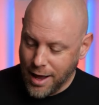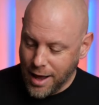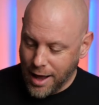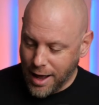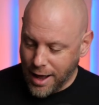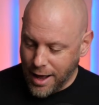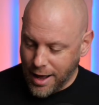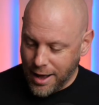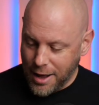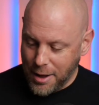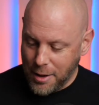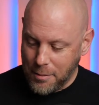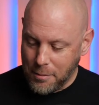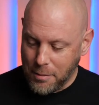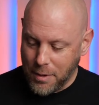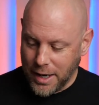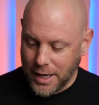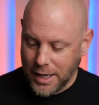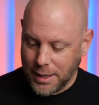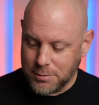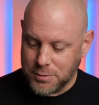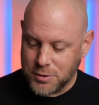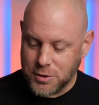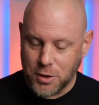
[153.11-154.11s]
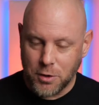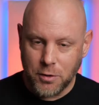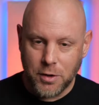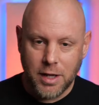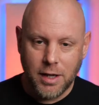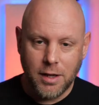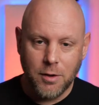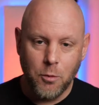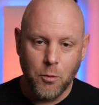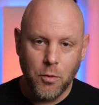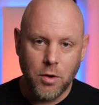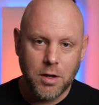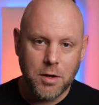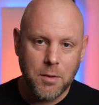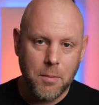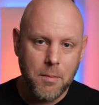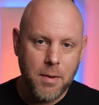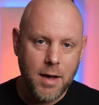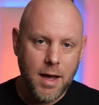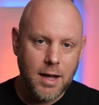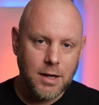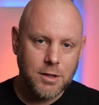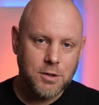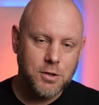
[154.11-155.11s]
My name's Tony. Welcome
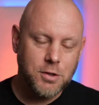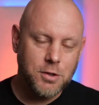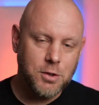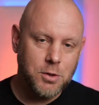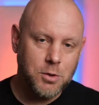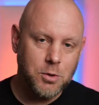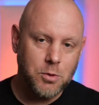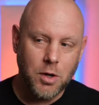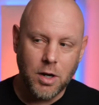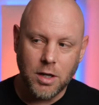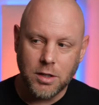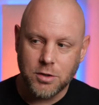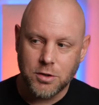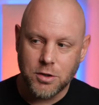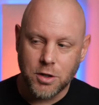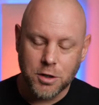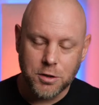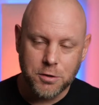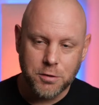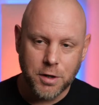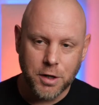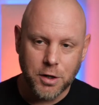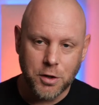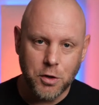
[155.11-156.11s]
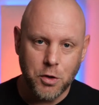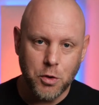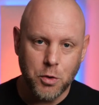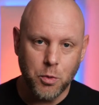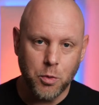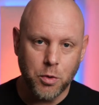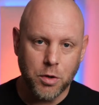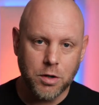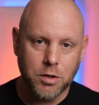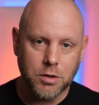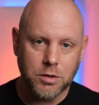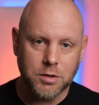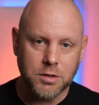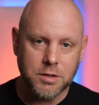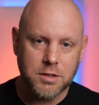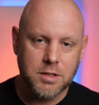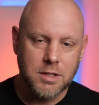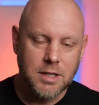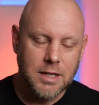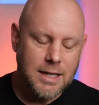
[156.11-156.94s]
back to Star Trek New Worlds.